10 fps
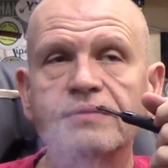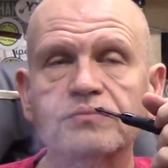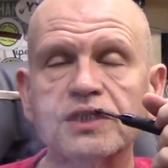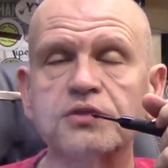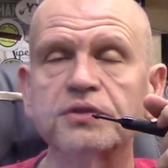
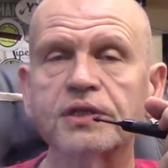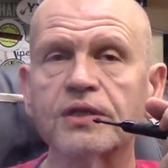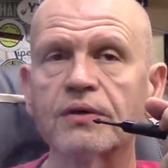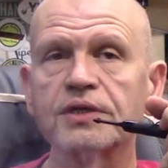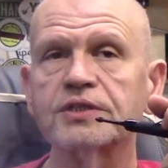It's interesting.
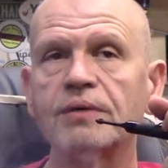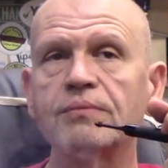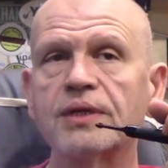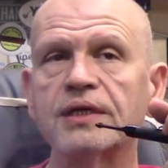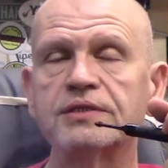There are some
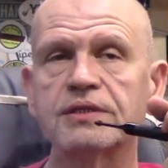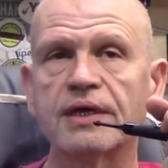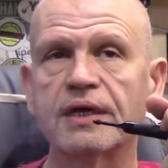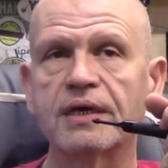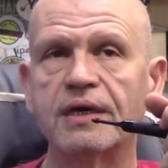blends
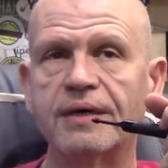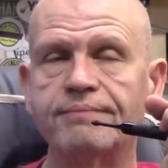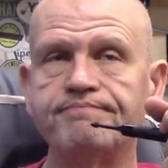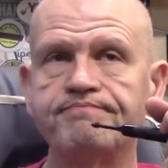like uh,